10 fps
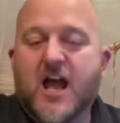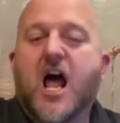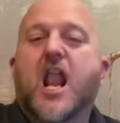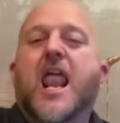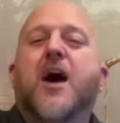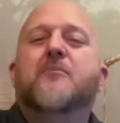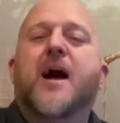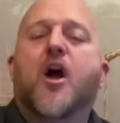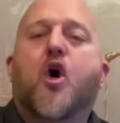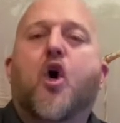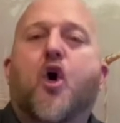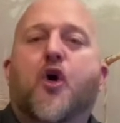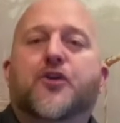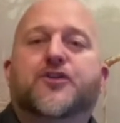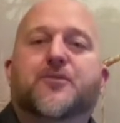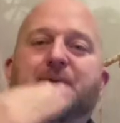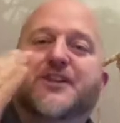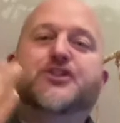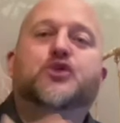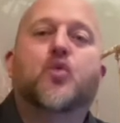Allow my heart to be
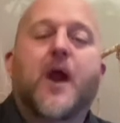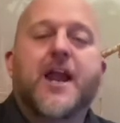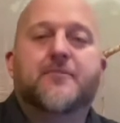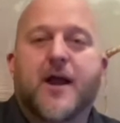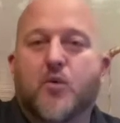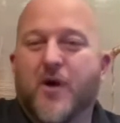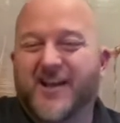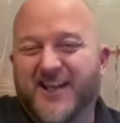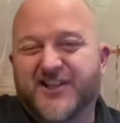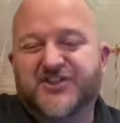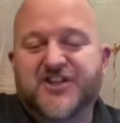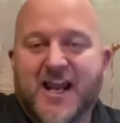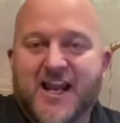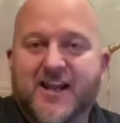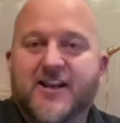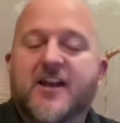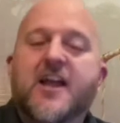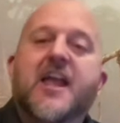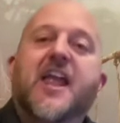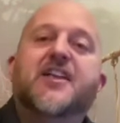swayed by what he is saying
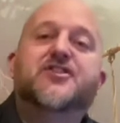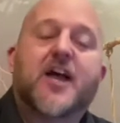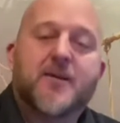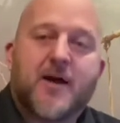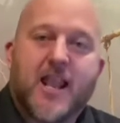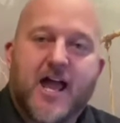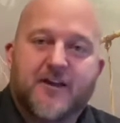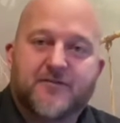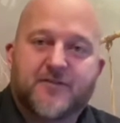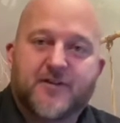inside of my life.